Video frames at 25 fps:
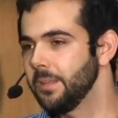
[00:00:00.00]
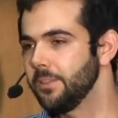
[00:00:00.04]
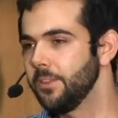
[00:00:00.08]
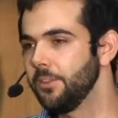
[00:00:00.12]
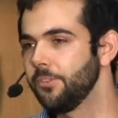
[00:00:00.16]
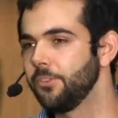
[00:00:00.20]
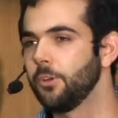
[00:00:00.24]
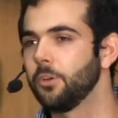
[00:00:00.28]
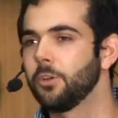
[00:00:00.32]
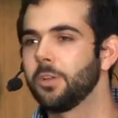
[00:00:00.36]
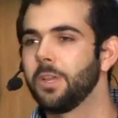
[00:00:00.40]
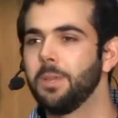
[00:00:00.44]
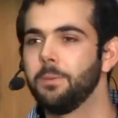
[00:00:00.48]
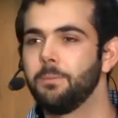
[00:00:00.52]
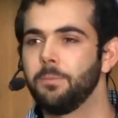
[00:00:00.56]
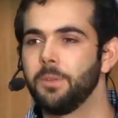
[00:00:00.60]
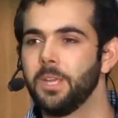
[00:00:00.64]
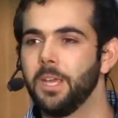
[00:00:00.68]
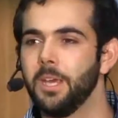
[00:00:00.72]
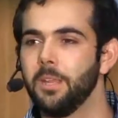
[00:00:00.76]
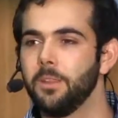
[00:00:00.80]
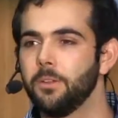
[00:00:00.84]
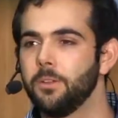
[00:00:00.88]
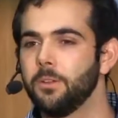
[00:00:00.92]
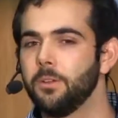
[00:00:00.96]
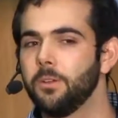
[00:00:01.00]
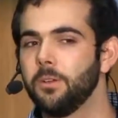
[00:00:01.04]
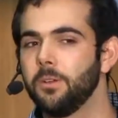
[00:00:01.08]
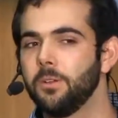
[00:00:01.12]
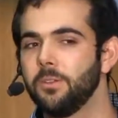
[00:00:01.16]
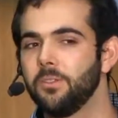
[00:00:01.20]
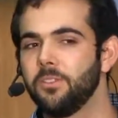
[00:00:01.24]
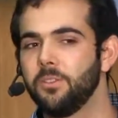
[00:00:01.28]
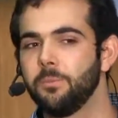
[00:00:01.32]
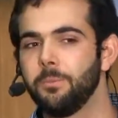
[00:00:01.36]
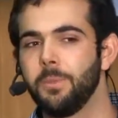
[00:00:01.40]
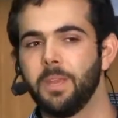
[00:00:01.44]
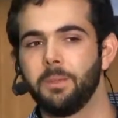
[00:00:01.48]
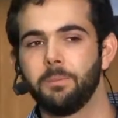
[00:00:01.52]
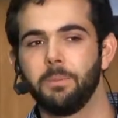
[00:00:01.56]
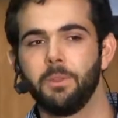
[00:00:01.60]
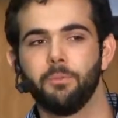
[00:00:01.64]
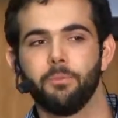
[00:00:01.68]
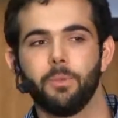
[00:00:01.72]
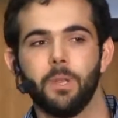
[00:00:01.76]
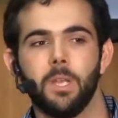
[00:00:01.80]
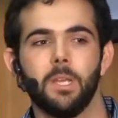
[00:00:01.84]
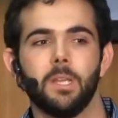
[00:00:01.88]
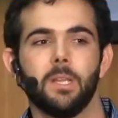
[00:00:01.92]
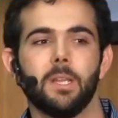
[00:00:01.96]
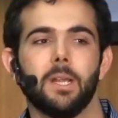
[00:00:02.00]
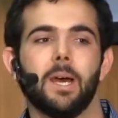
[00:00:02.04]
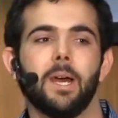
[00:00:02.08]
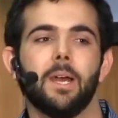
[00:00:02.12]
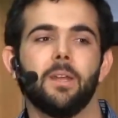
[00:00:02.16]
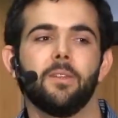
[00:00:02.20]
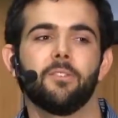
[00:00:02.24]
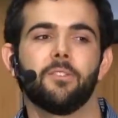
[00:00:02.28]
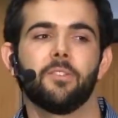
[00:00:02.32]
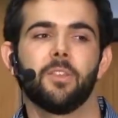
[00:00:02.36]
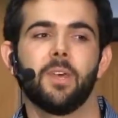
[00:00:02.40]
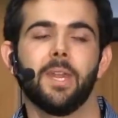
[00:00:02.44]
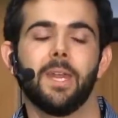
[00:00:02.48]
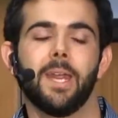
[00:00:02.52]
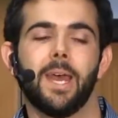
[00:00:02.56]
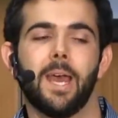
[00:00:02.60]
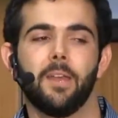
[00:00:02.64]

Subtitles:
This all came together to make me realize that